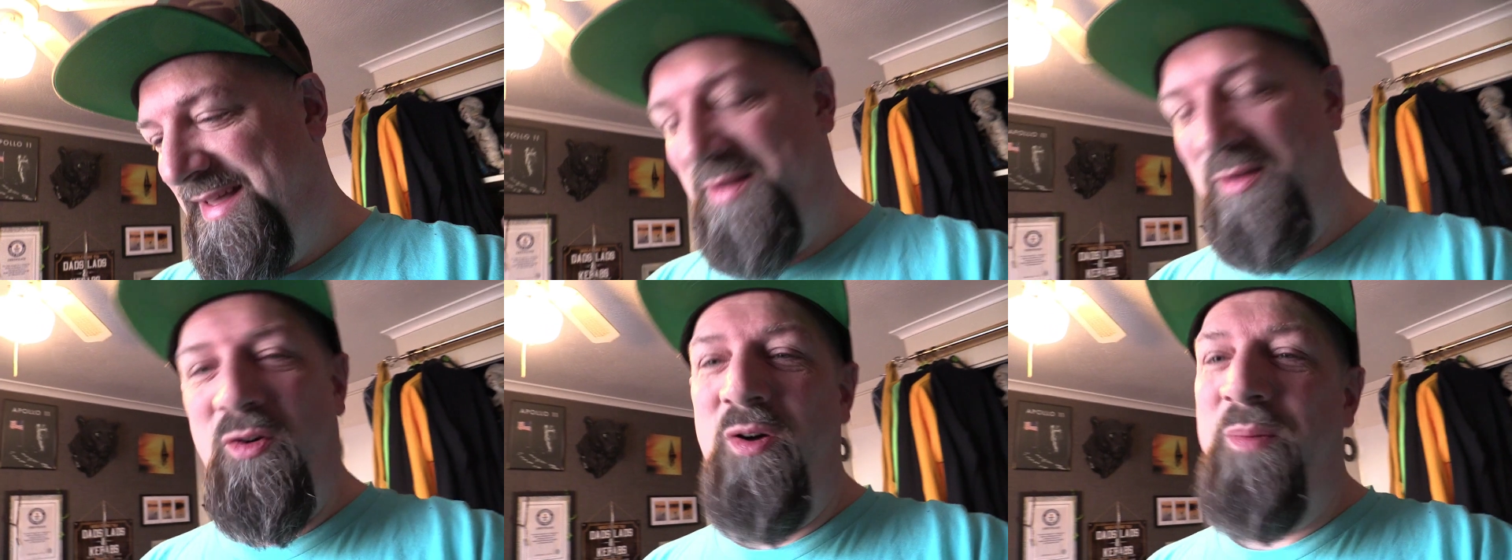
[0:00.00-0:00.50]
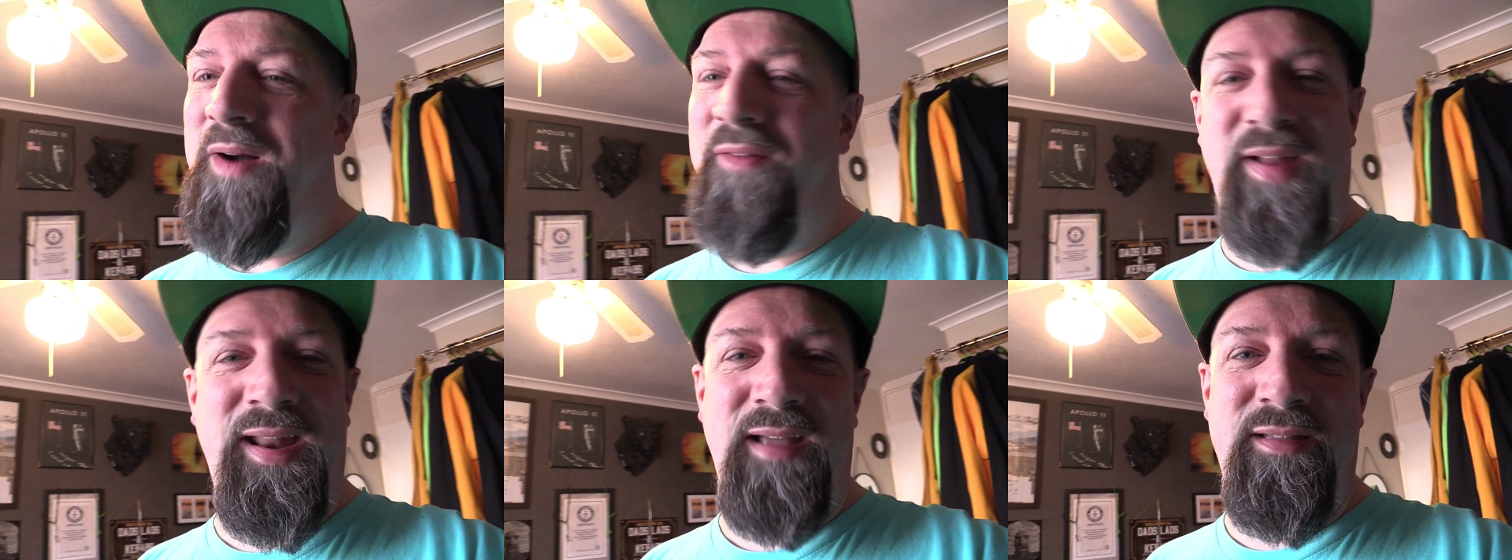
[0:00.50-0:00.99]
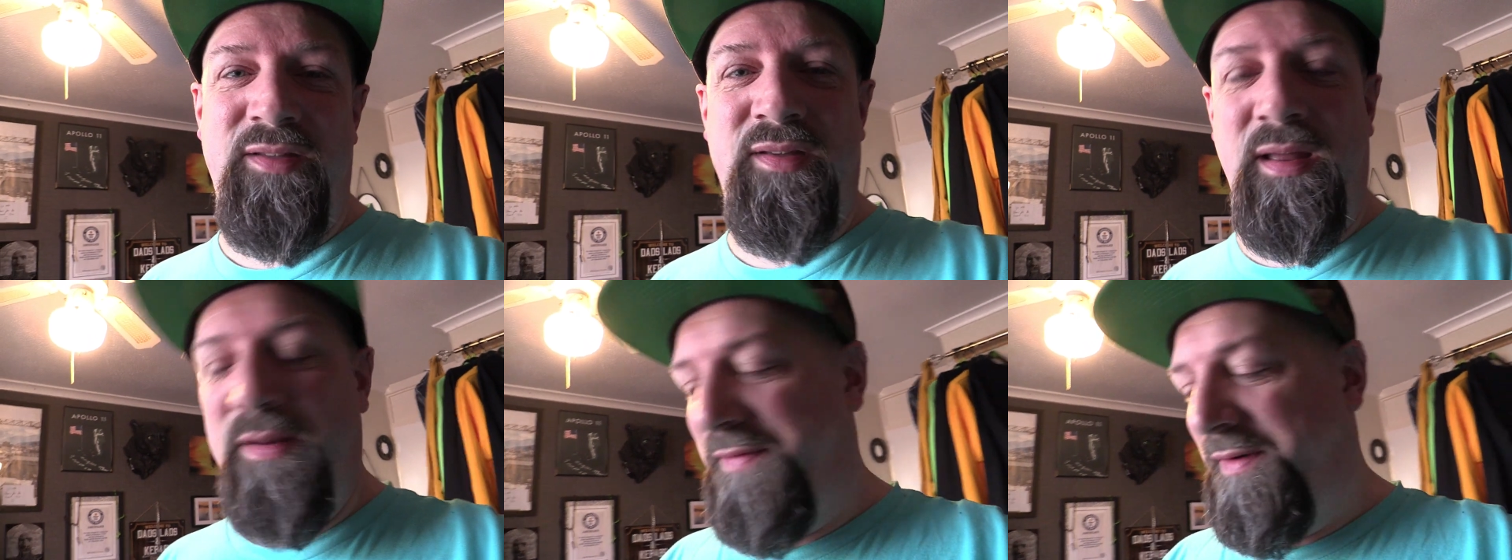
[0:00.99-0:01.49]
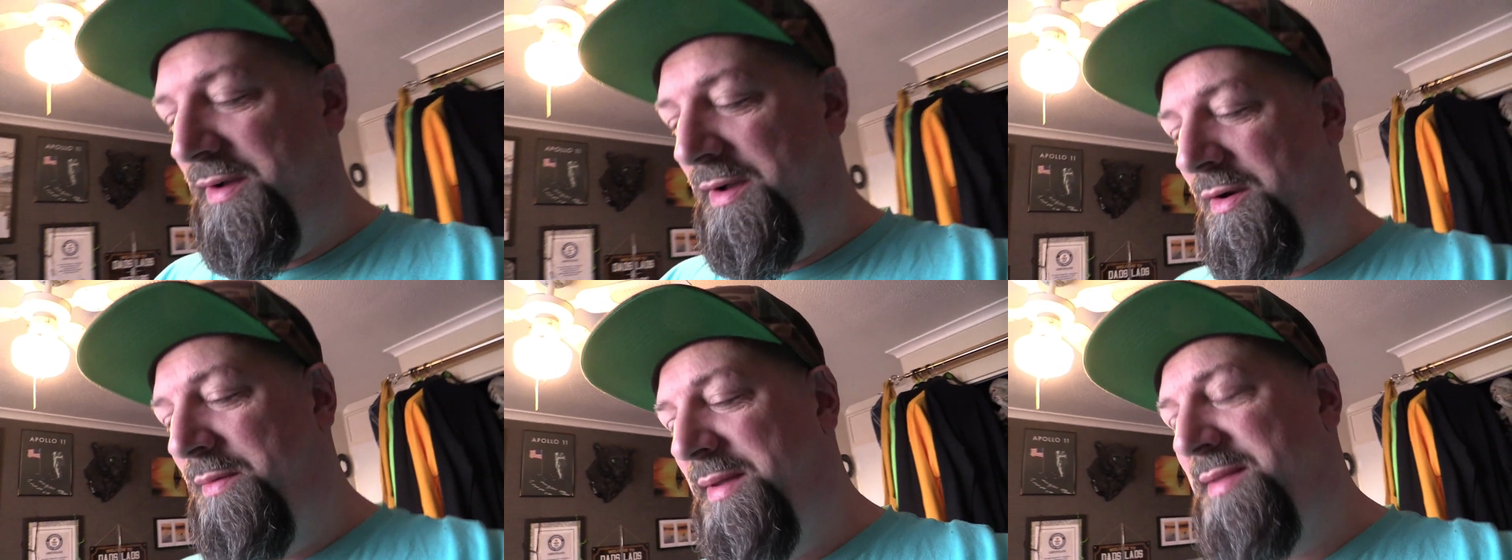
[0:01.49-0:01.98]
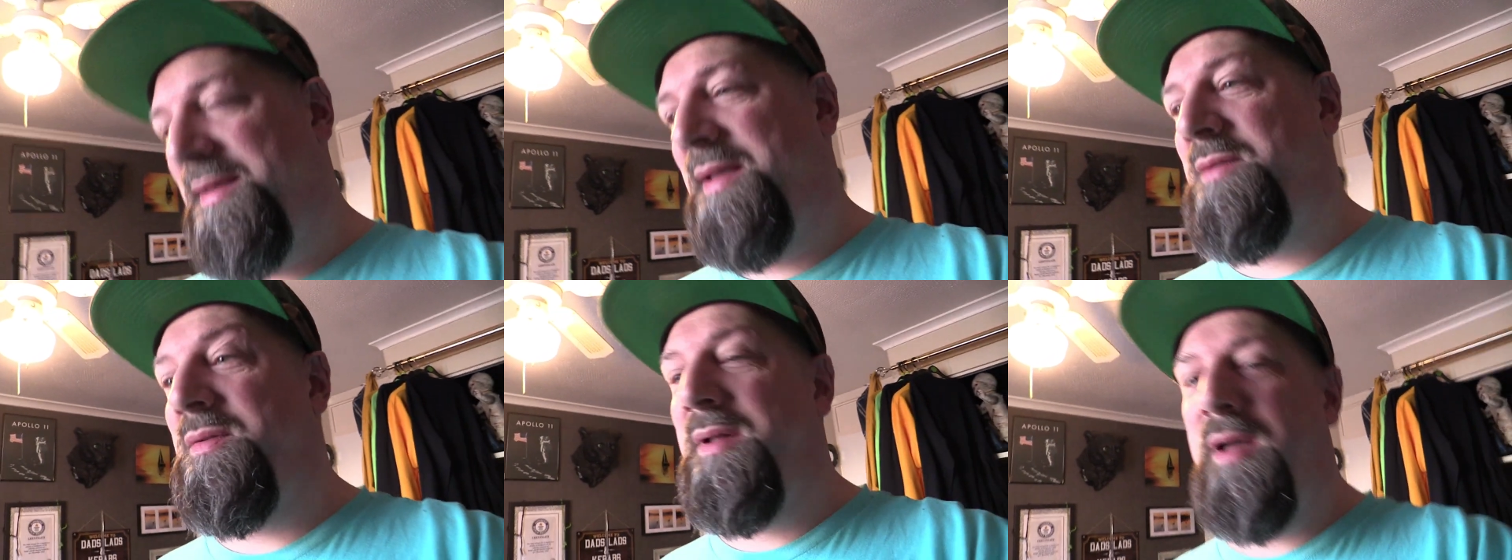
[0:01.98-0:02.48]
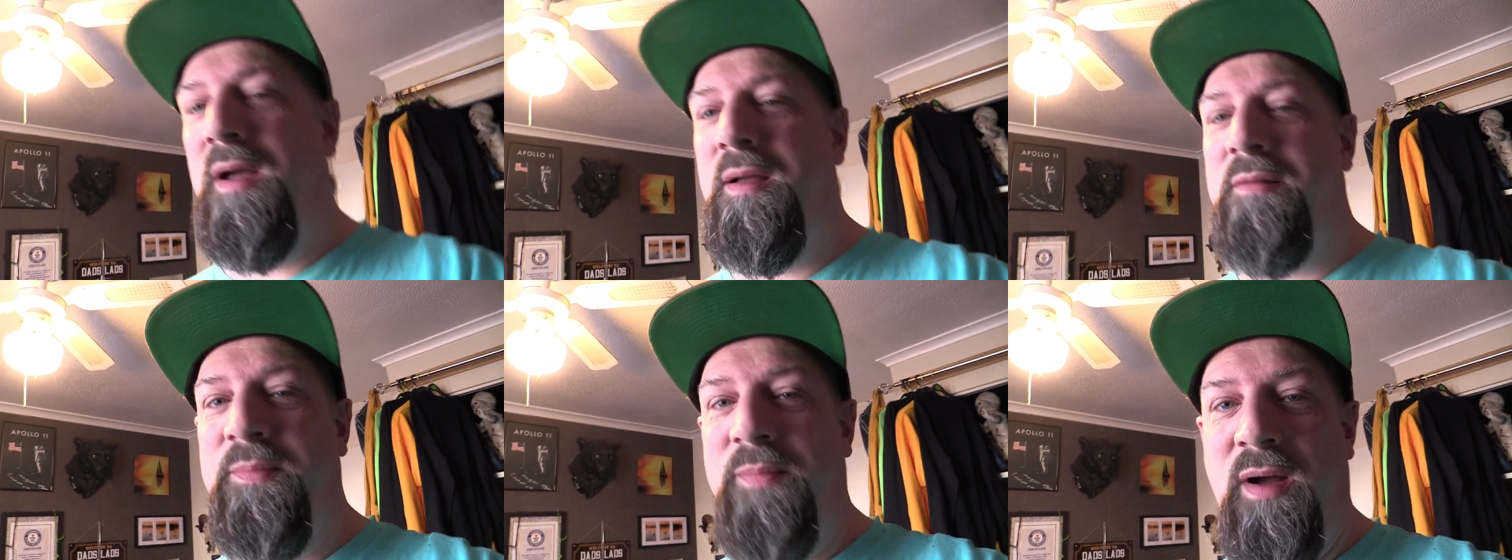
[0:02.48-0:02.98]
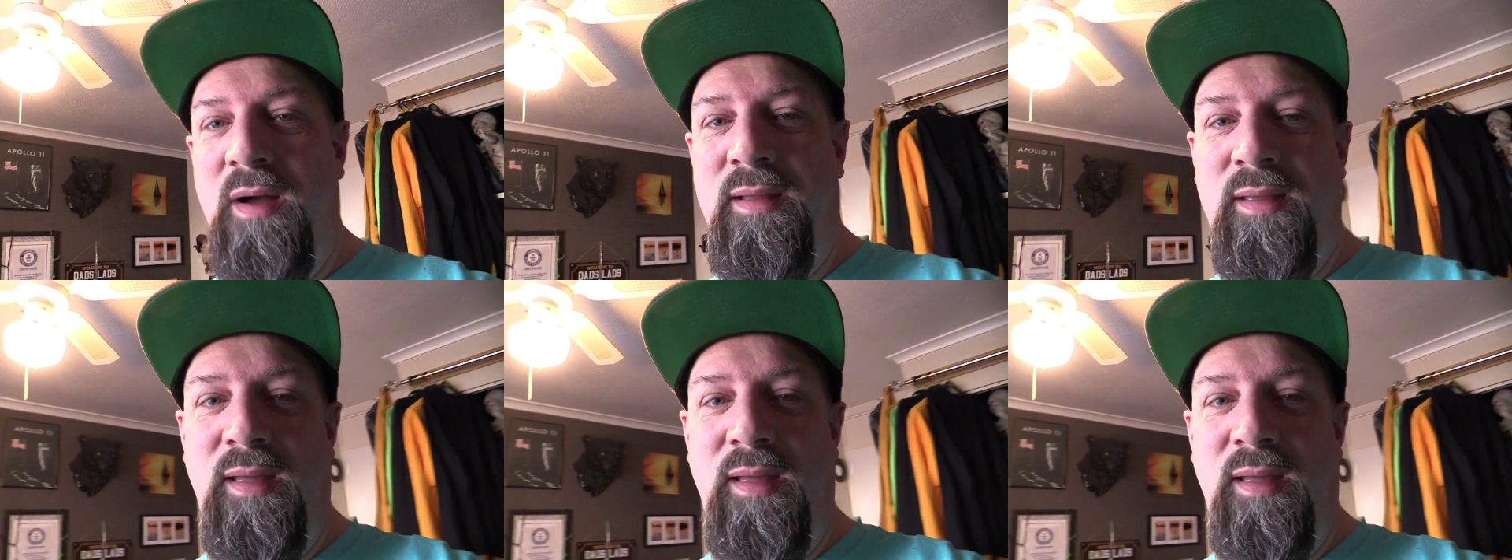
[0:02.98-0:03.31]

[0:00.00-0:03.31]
In all my videos of Jennifer, I always say, do you want to go home to Mark?